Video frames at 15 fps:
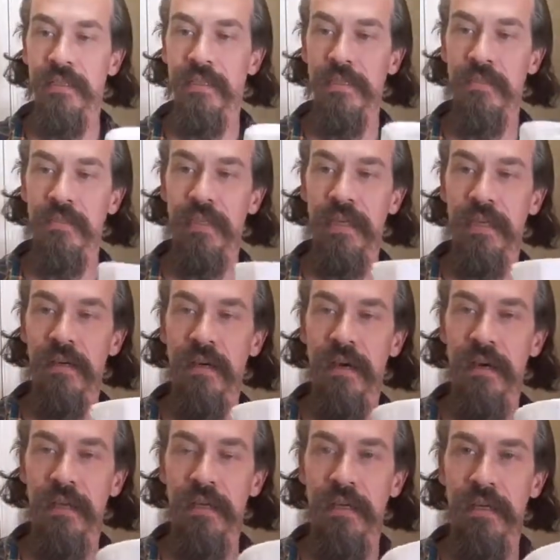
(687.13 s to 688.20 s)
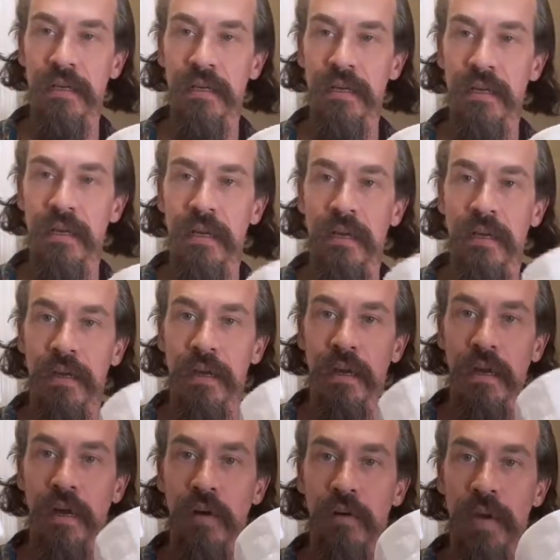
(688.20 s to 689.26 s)
This is what they call
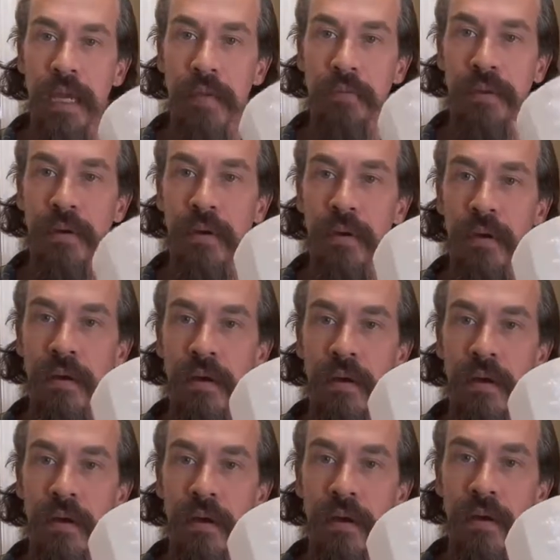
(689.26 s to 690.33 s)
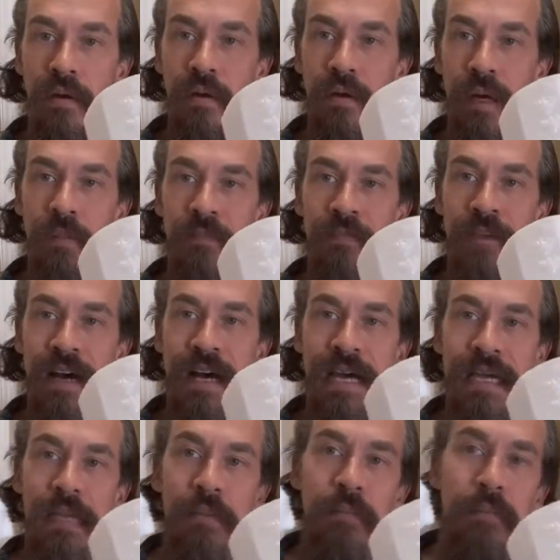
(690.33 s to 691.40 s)
a grape or
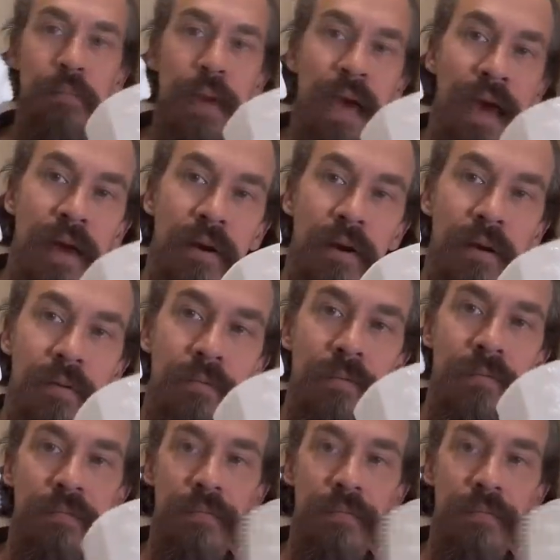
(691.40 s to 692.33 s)
grapevine pattern.